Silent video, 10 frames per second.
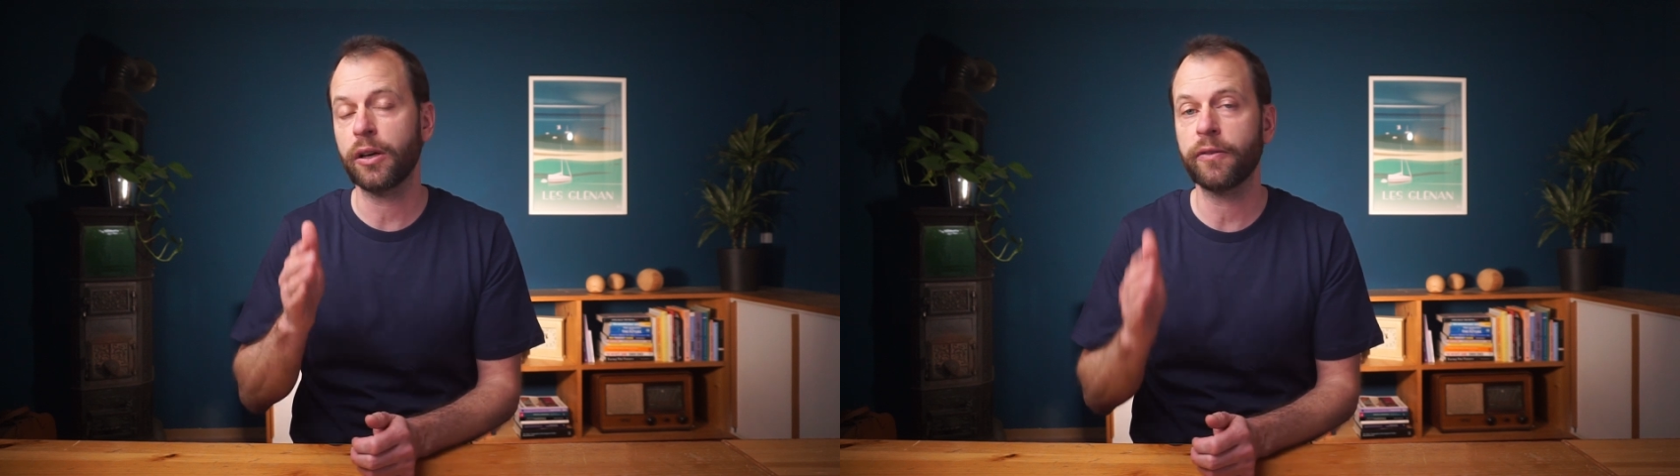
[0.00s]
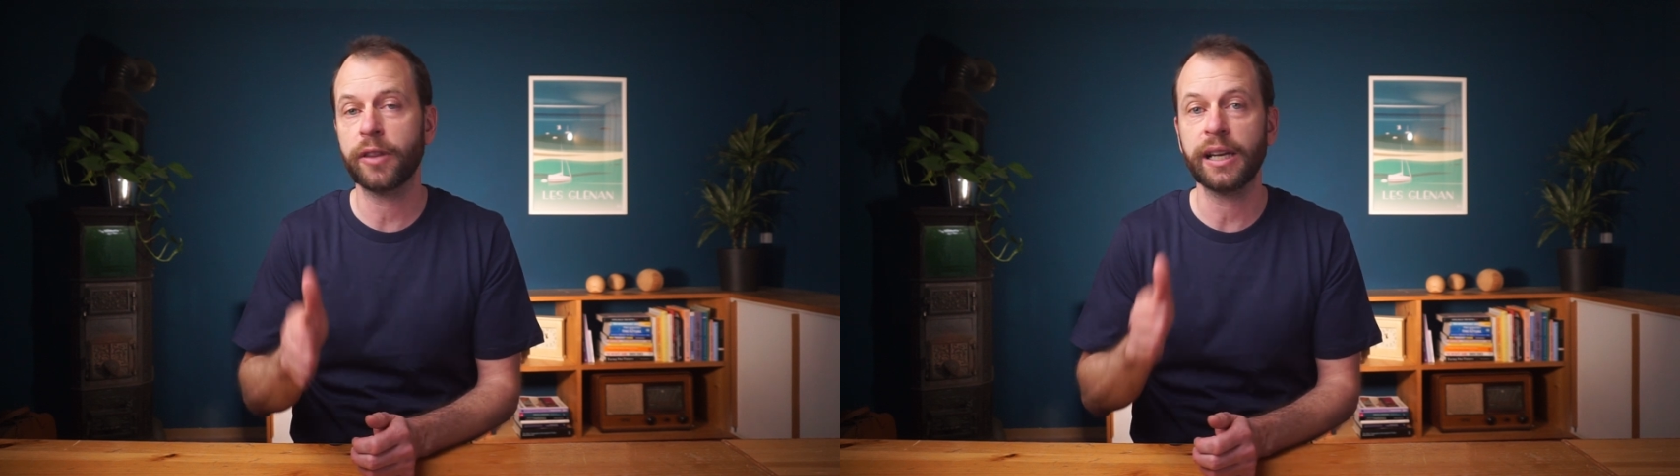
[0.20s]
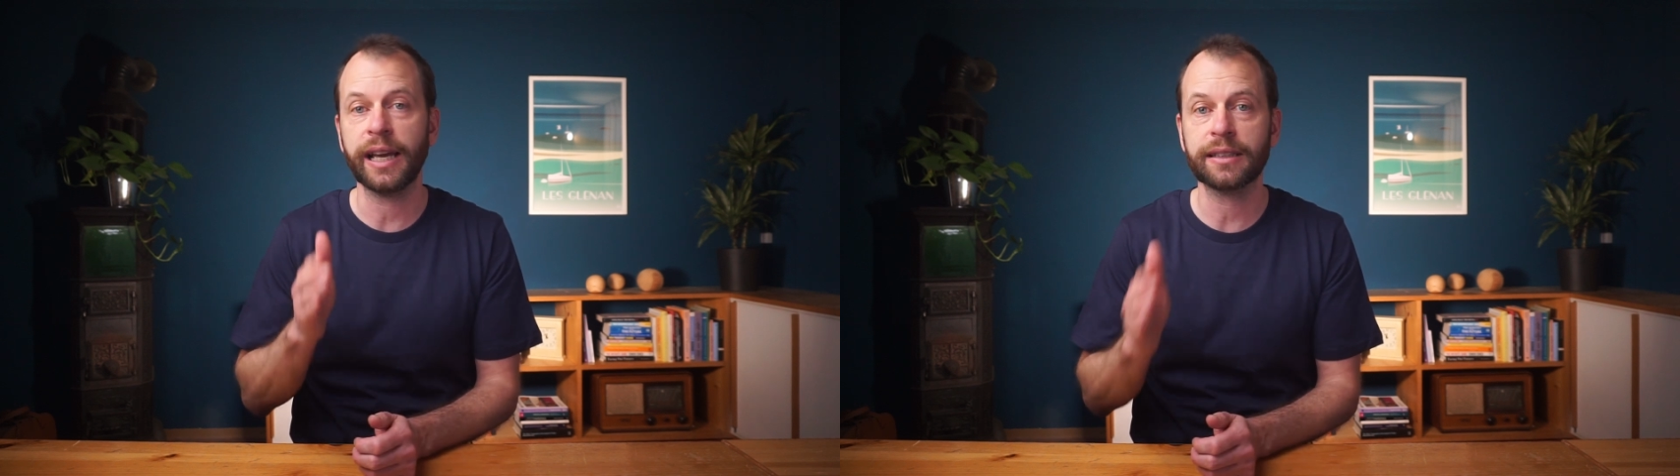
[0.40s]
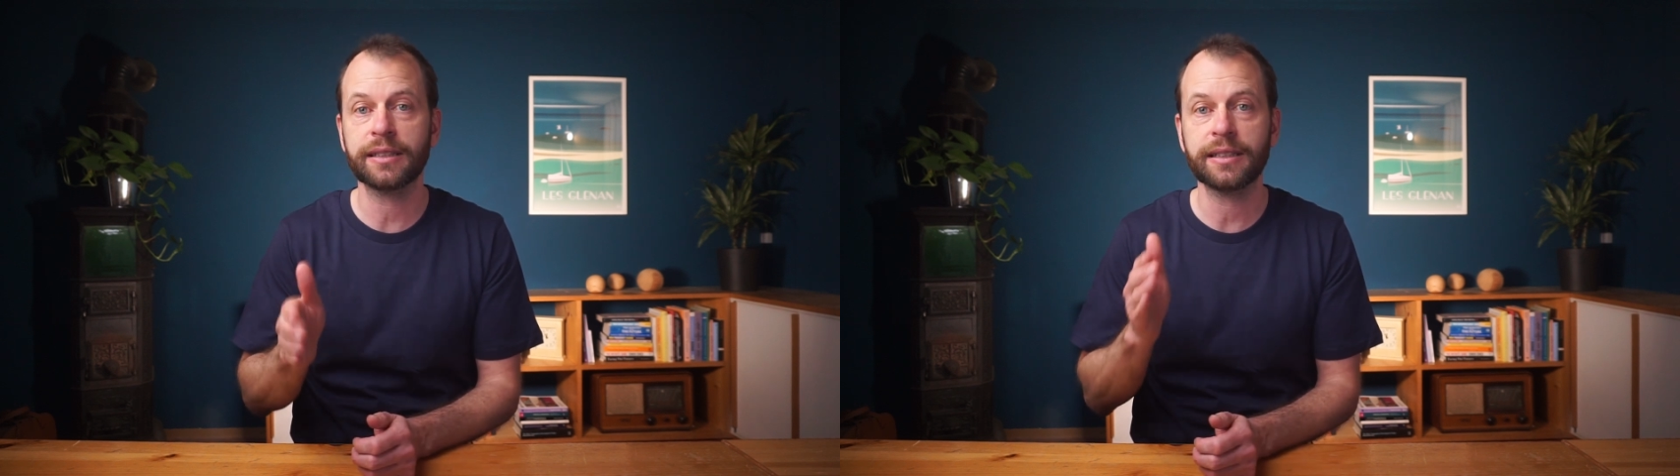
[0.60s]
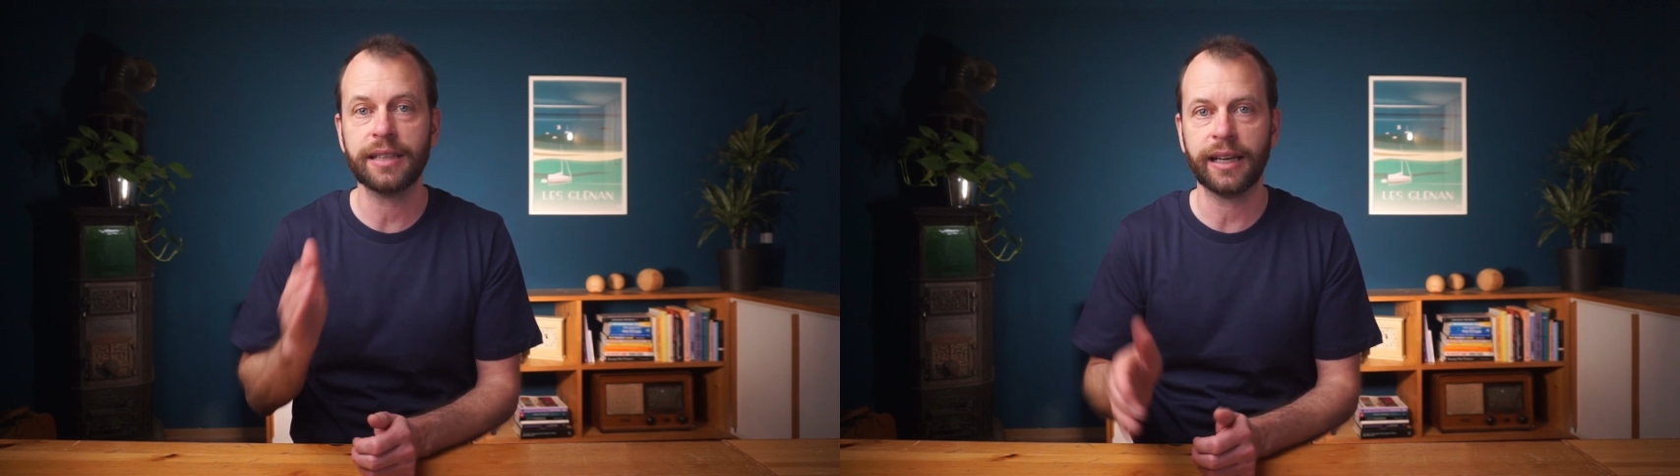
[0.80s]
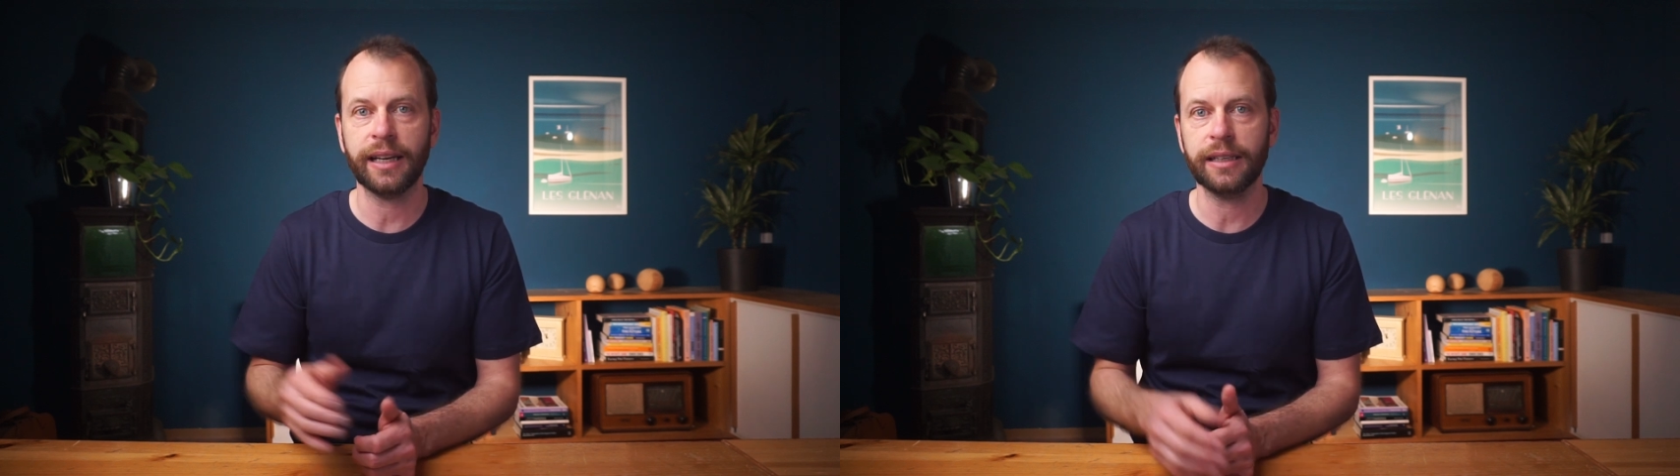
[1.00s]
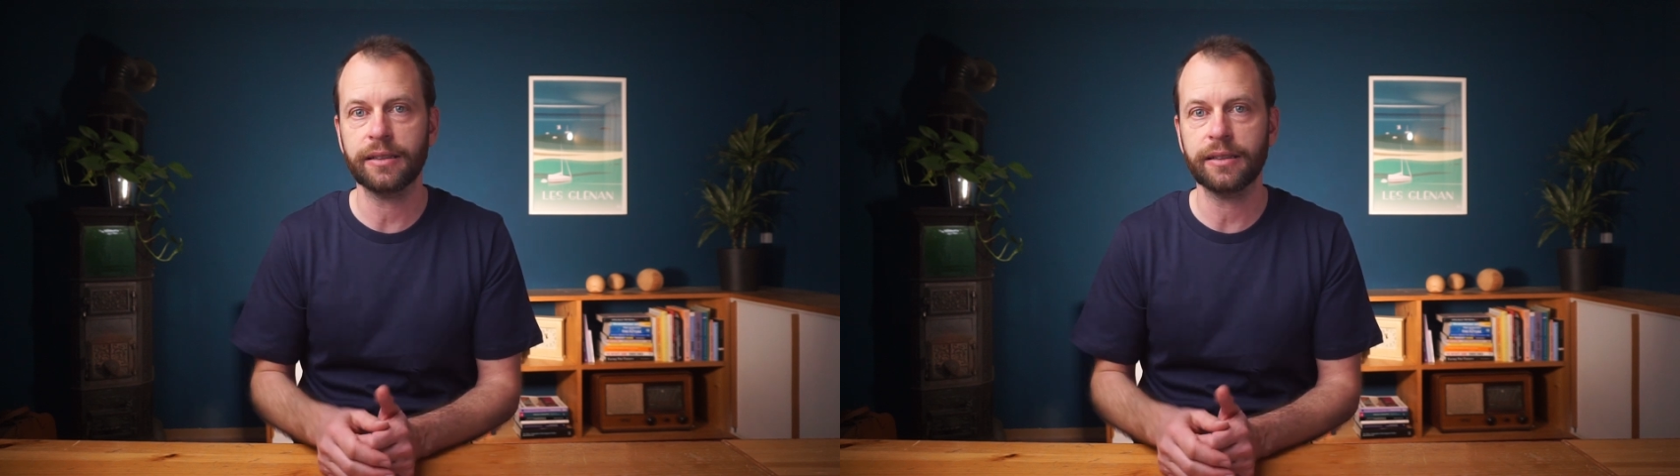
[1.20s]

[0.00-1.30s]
over the next decade?